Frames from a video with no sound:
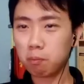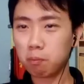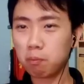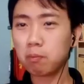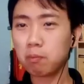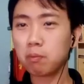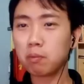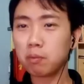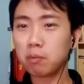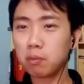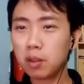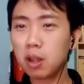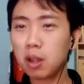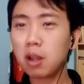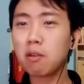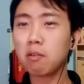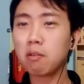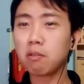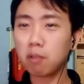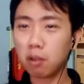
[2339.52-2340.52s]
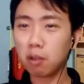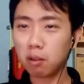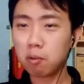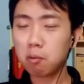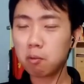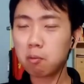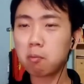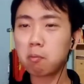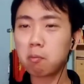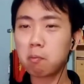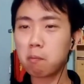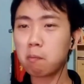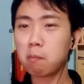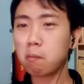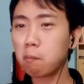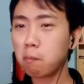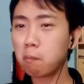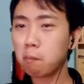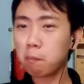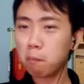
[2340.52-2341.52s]
That's why it gets me a
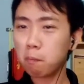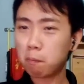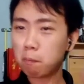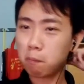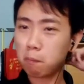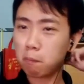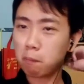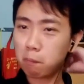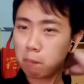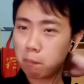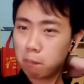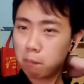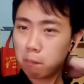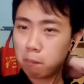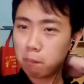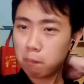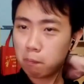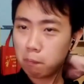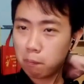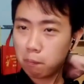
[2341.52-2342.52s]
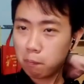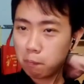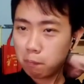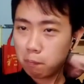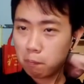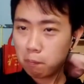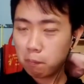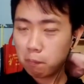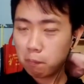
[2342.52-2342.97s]
good technique. That's